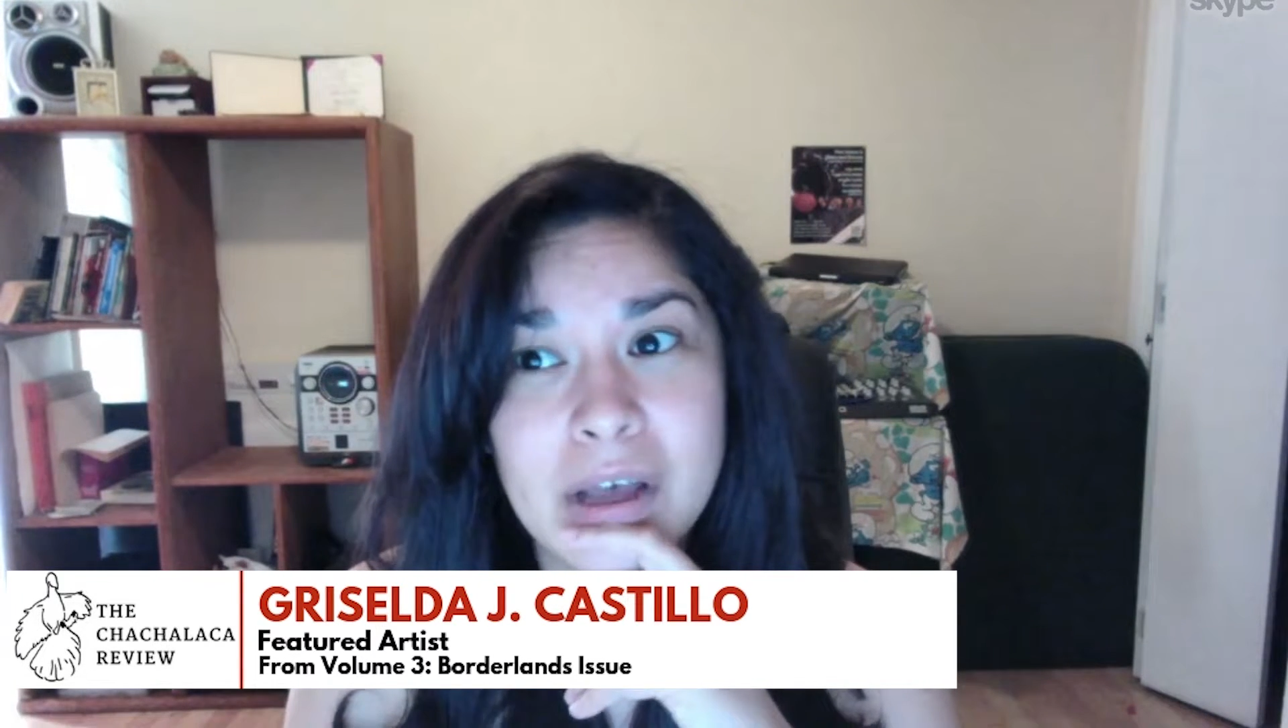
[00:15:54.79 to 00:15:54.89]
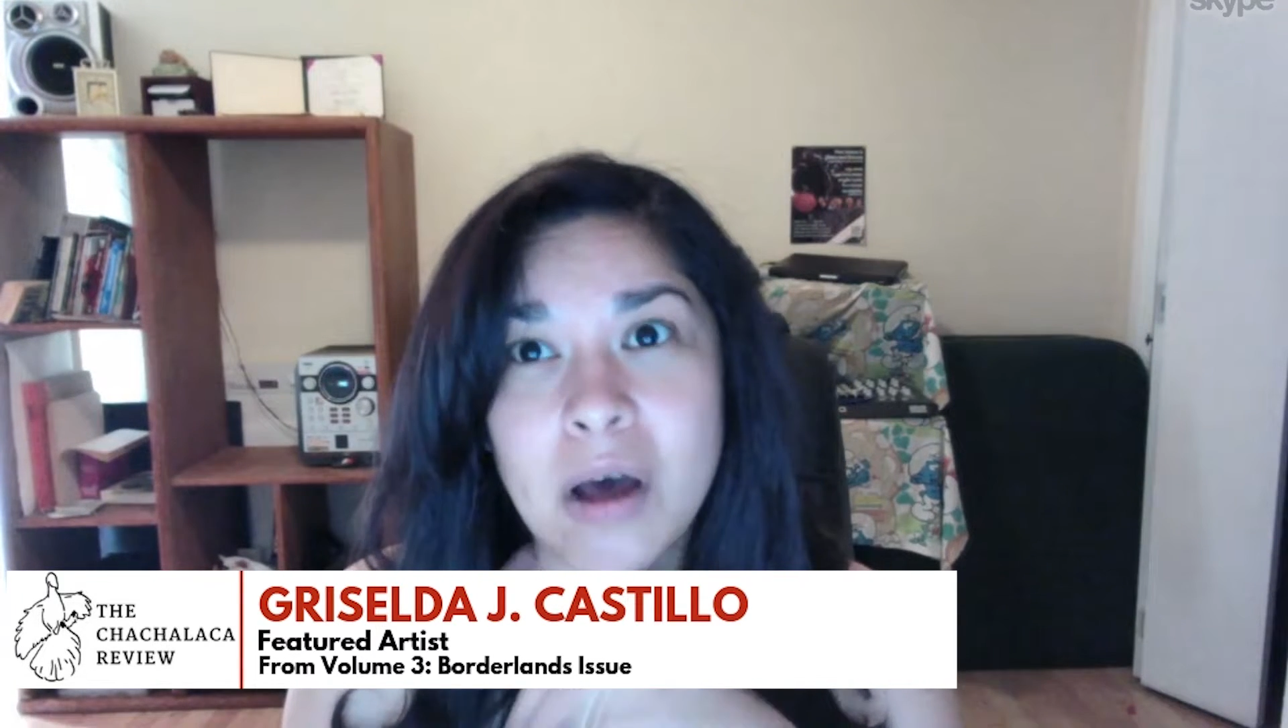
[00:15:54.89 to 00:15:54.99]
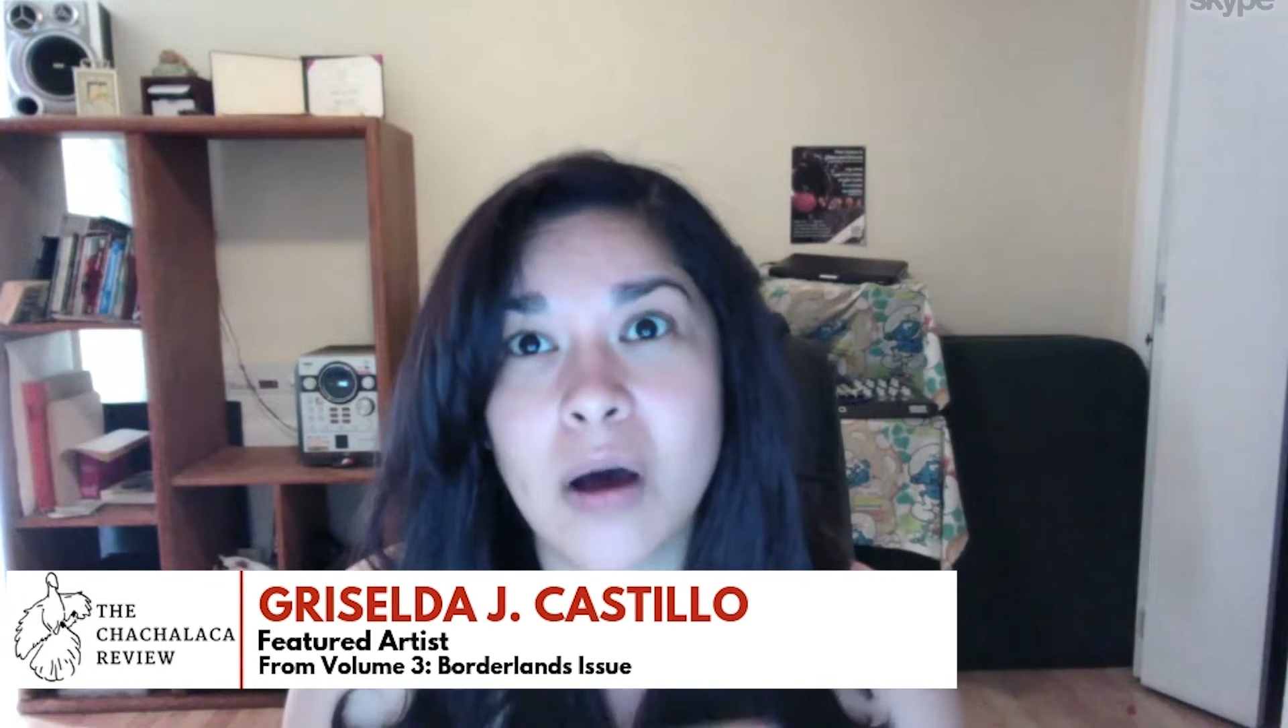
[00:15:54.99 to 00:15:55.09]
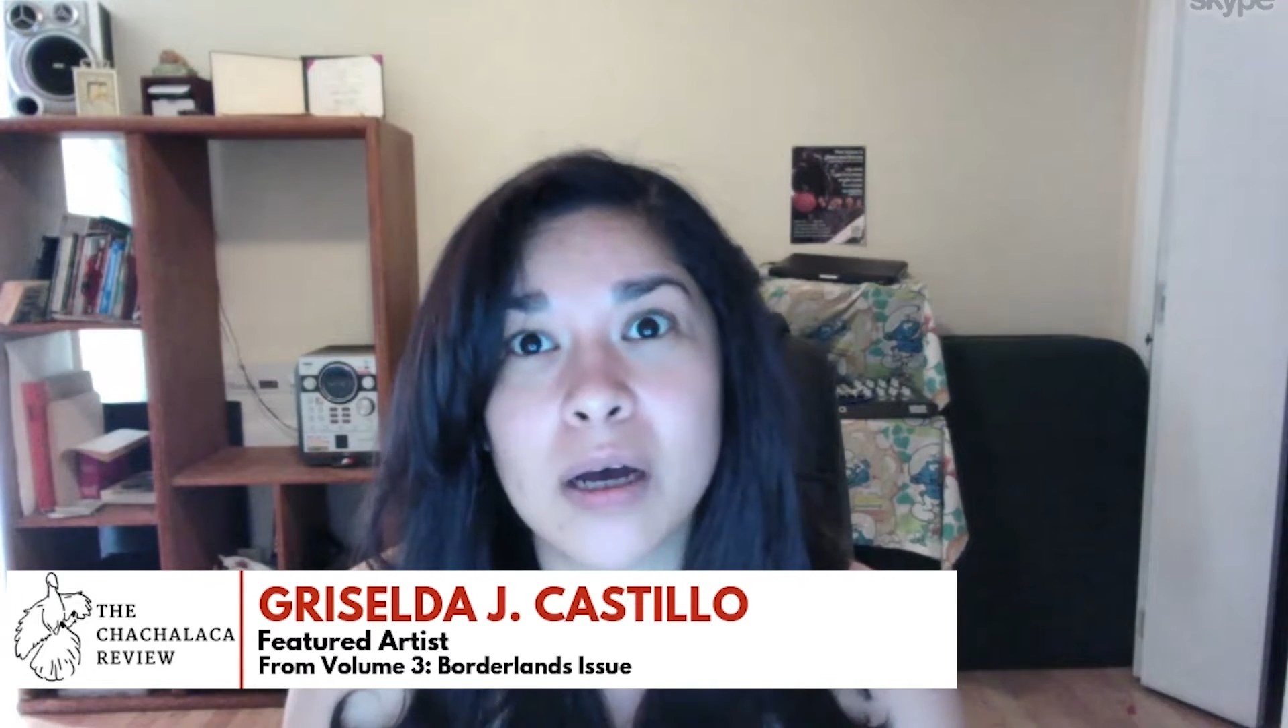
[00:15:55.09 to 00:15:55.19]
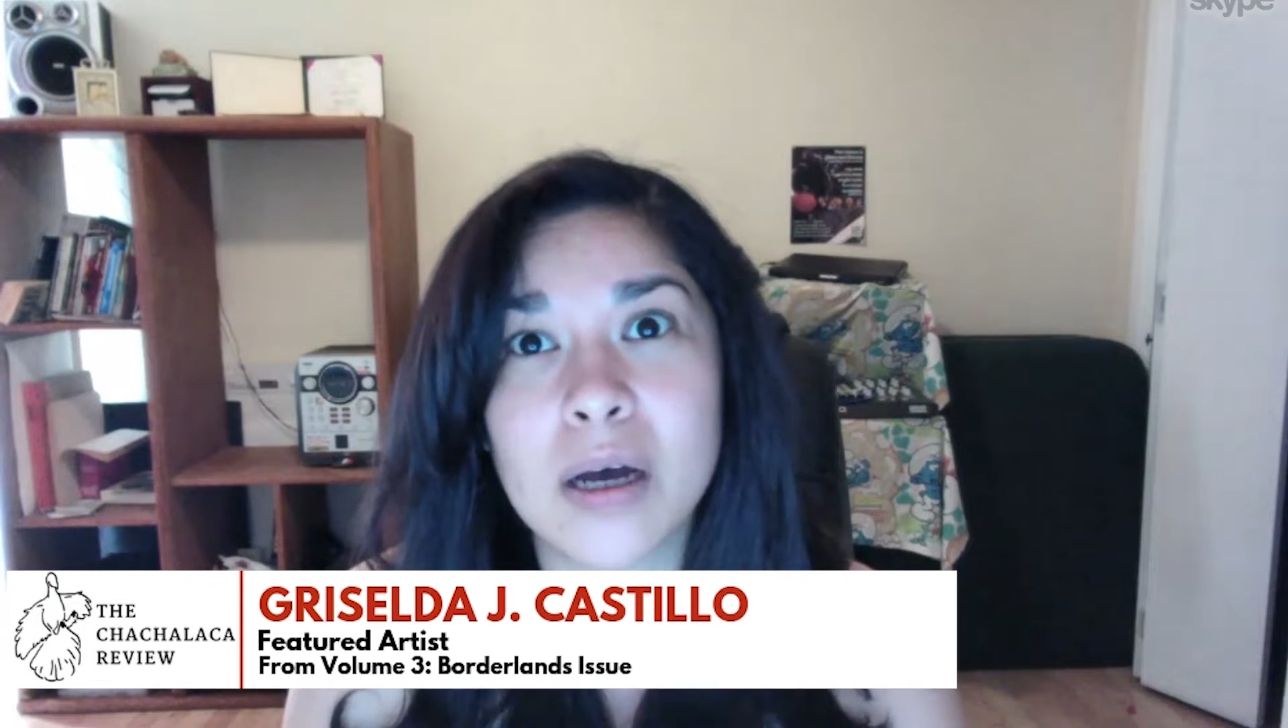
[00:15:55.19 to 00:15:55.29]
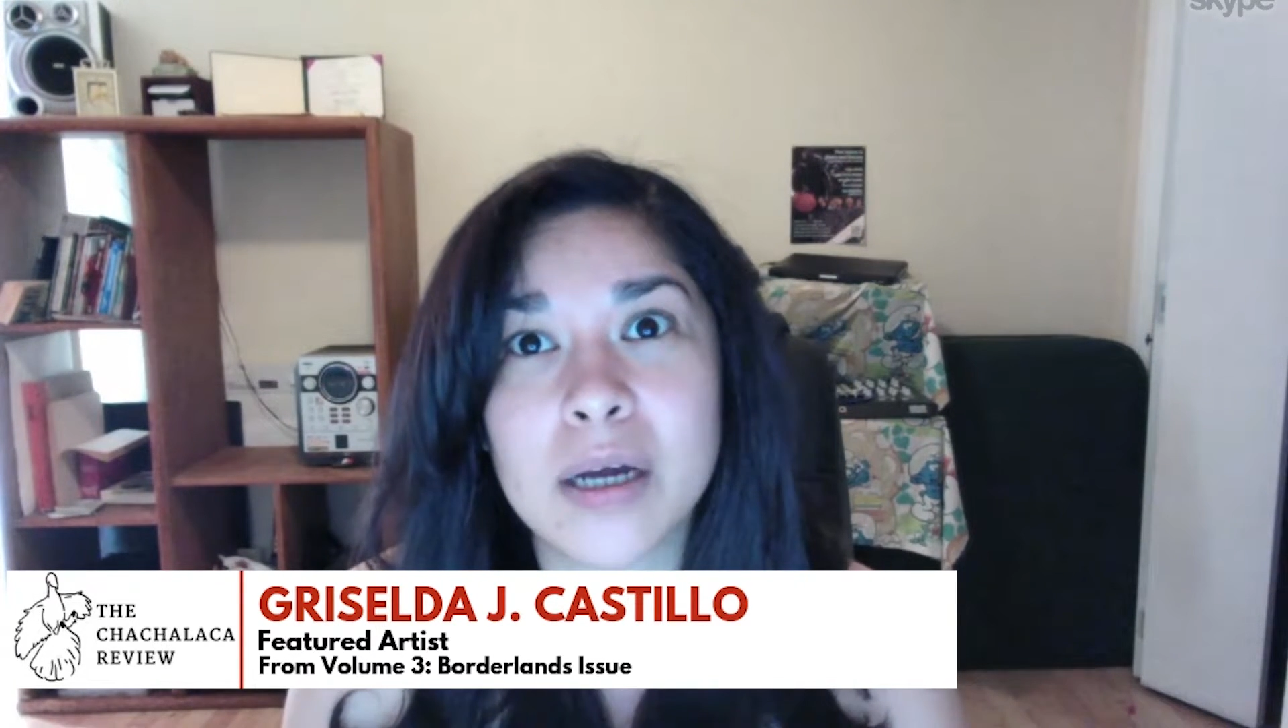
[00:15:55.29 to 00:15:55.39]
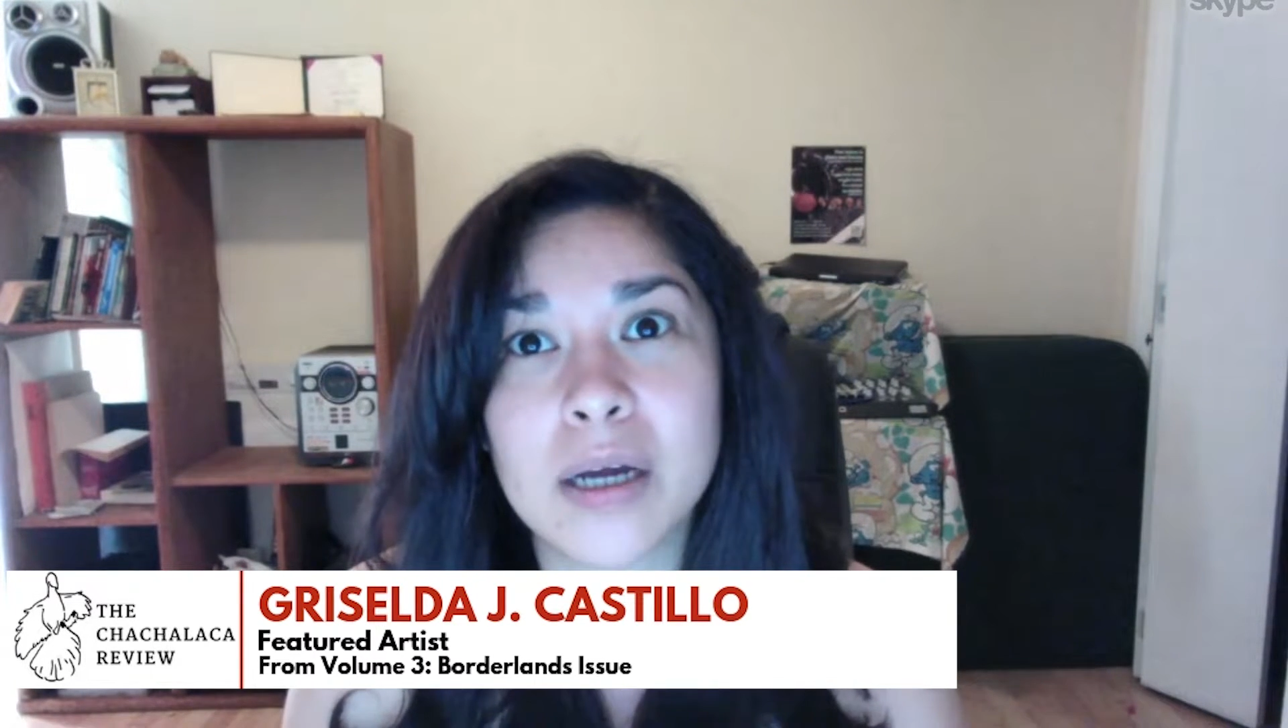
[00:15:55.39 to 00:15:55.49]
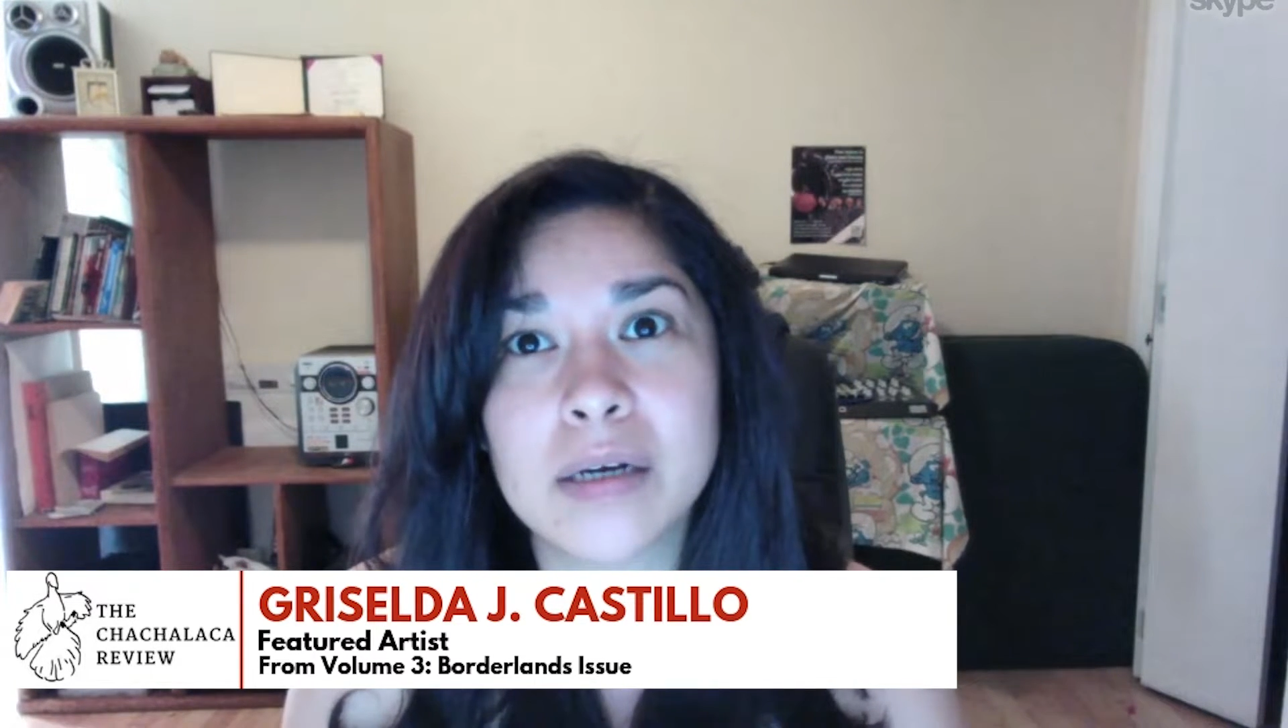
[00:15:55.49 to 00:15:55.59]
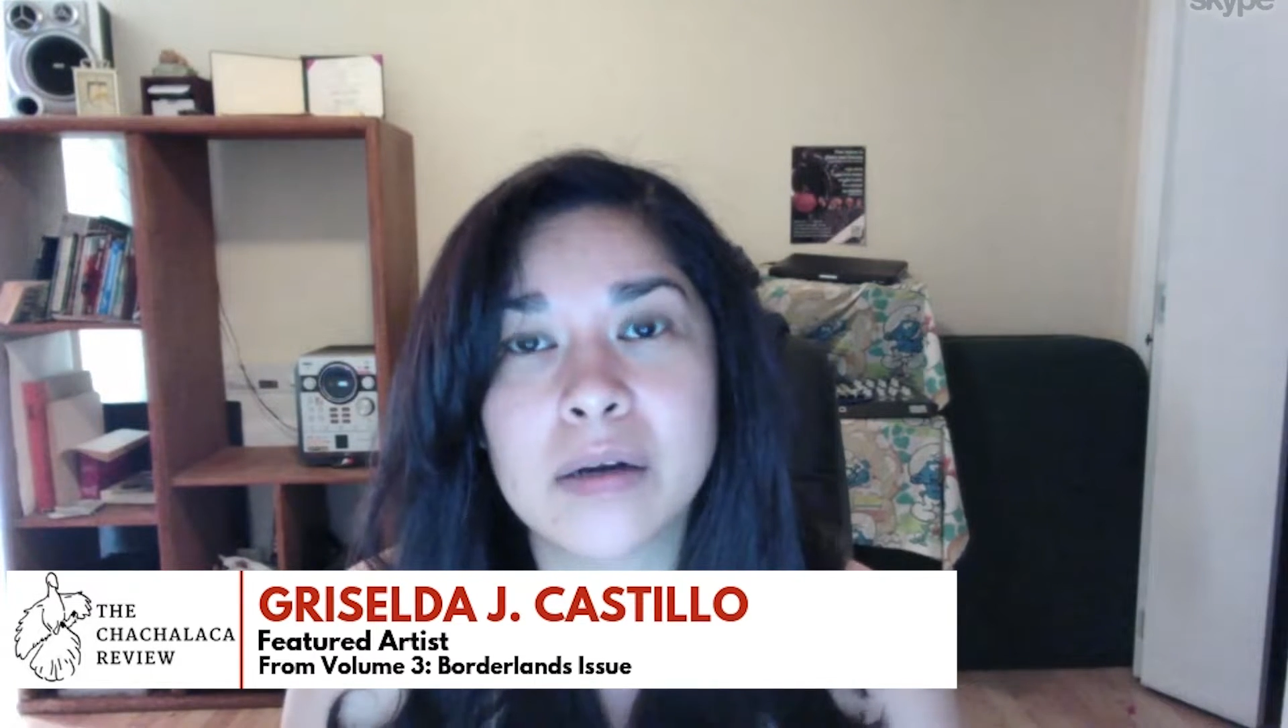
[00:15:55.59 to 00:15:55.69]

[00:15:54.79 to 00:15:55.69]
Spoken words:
on